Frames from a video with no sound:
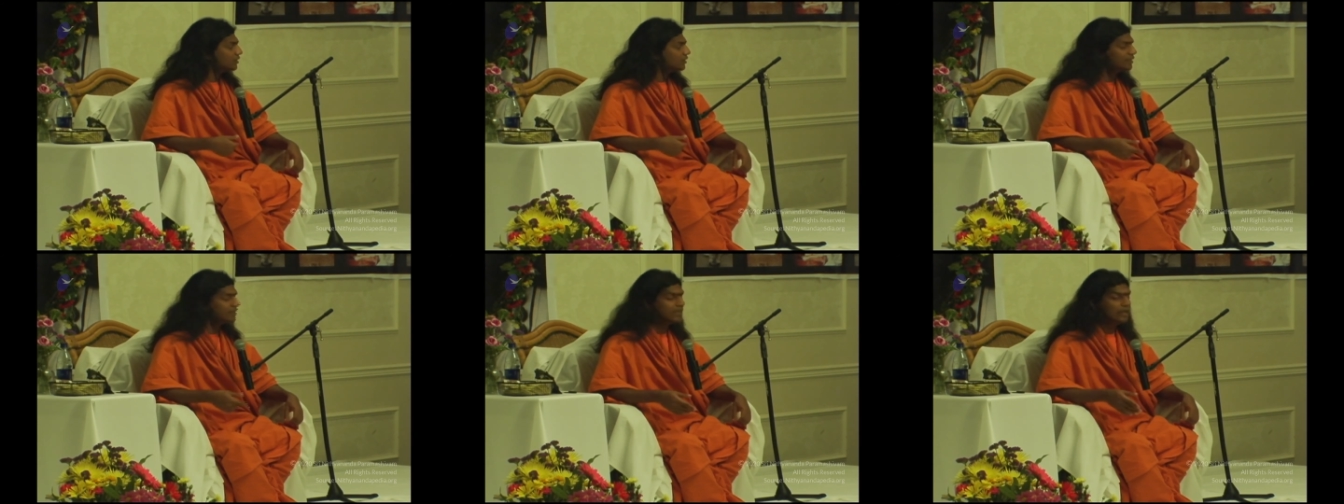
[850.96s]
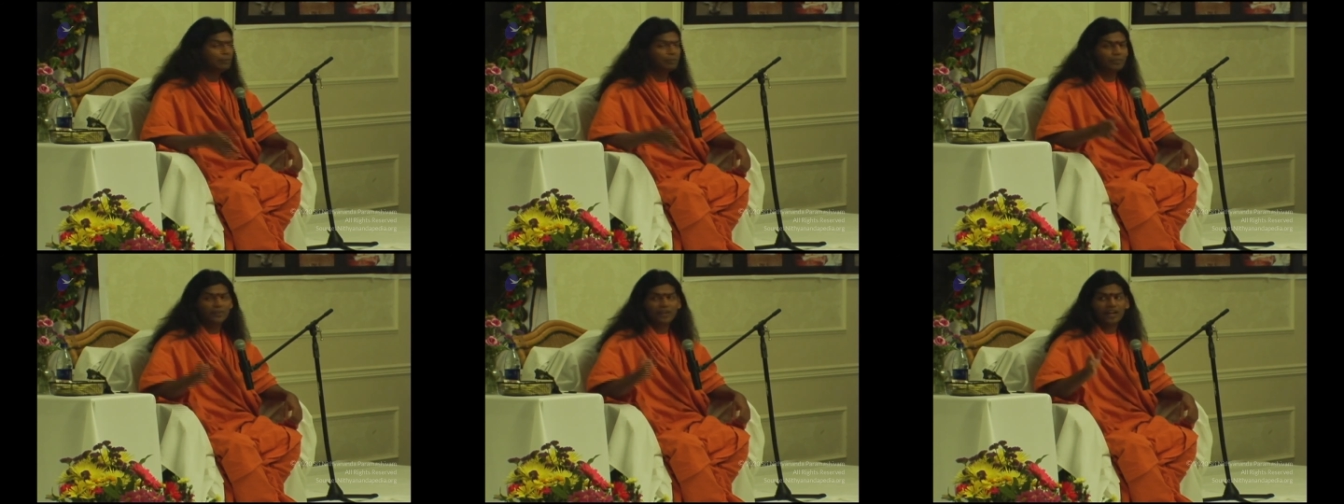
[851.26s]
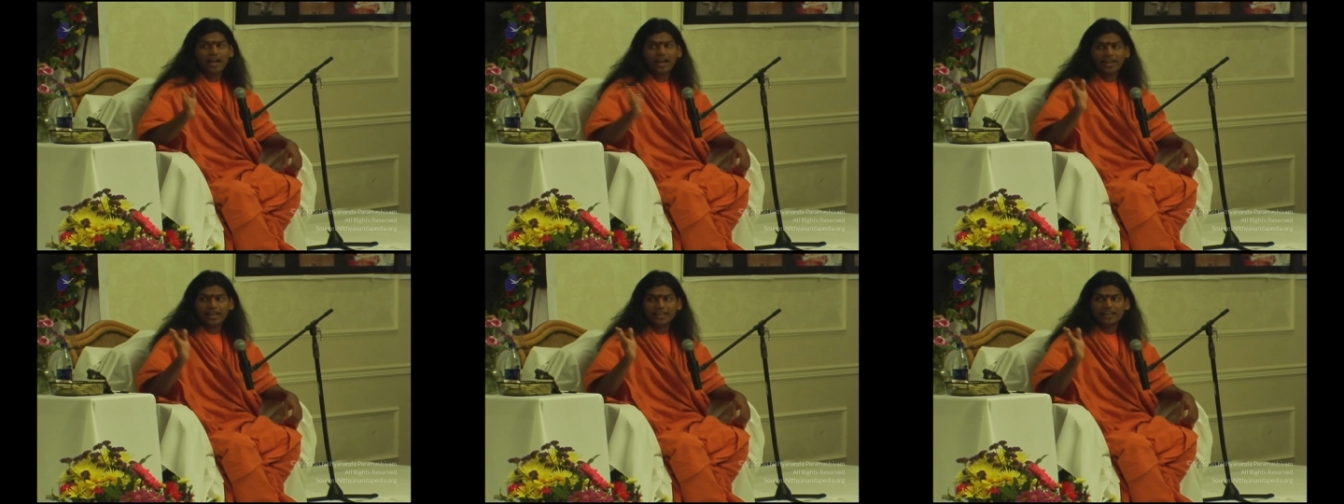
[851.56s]
deep
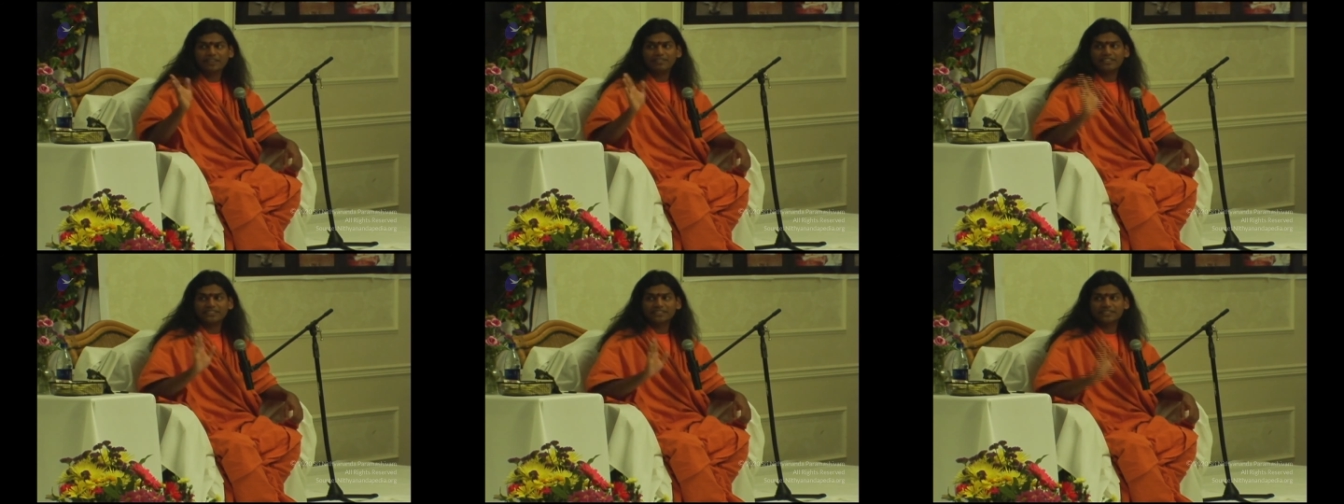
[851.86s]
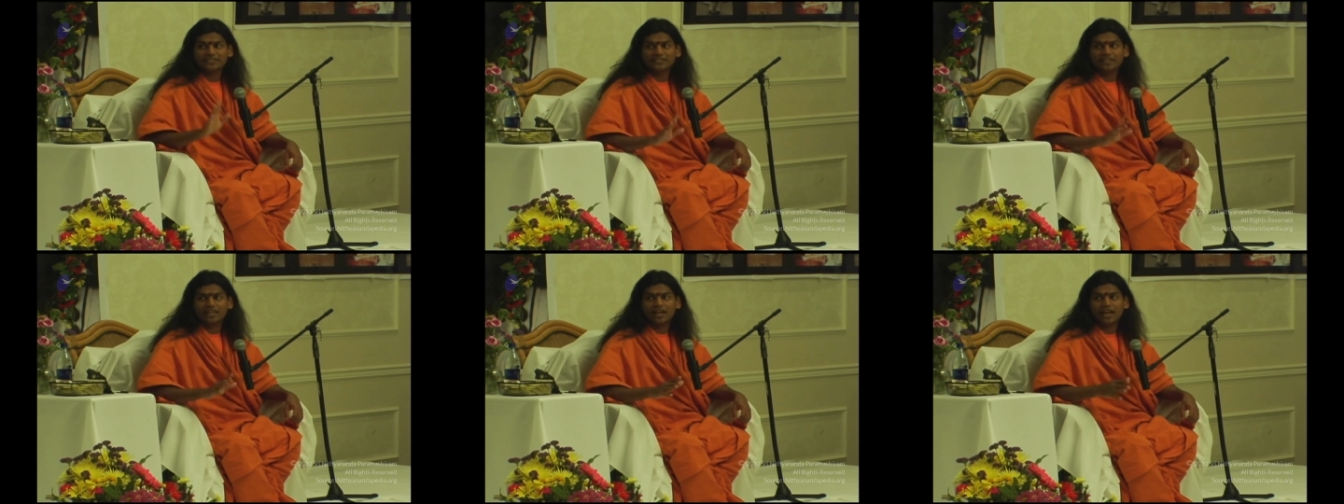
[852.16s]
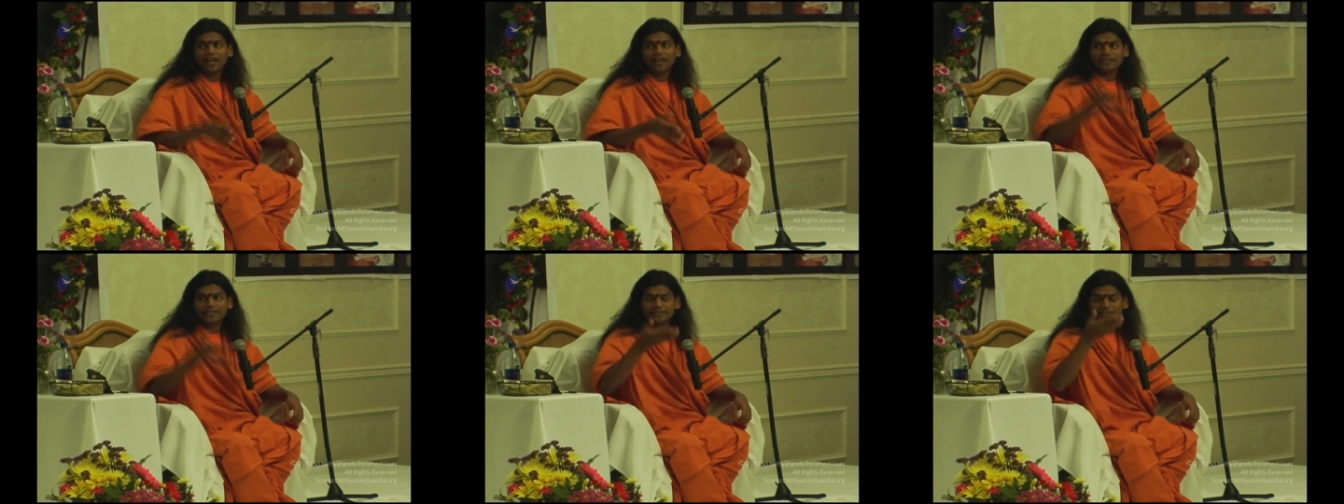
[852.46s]
higher levels,
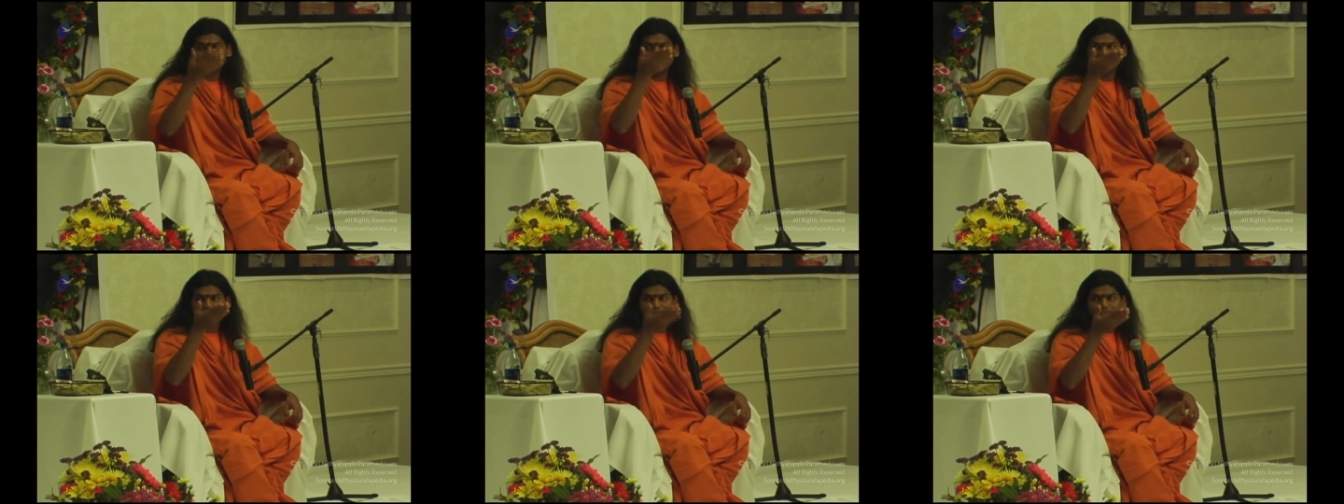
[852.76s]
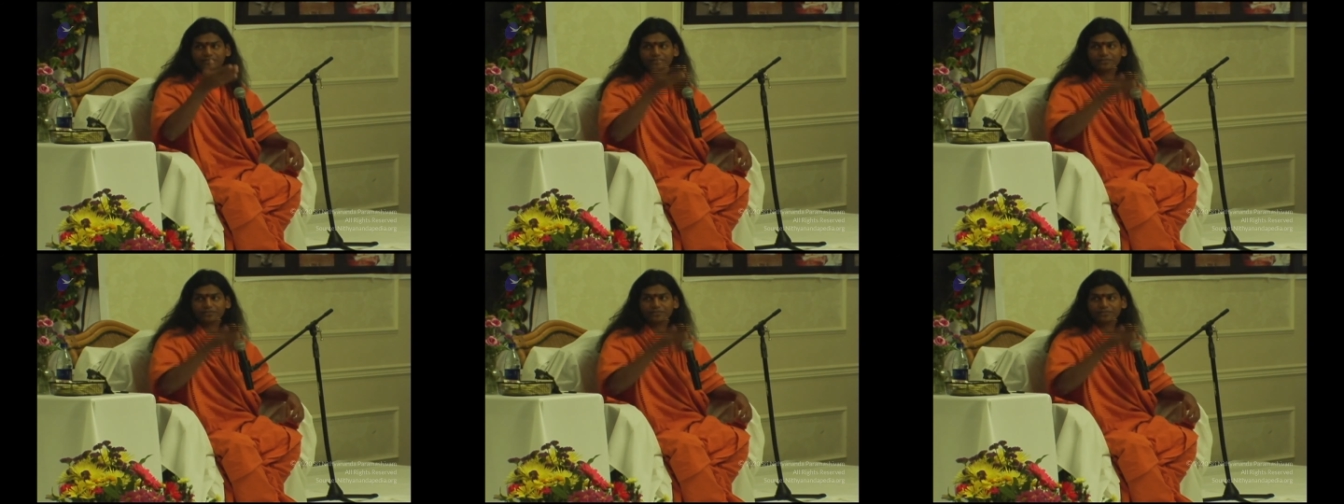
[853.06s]
higher self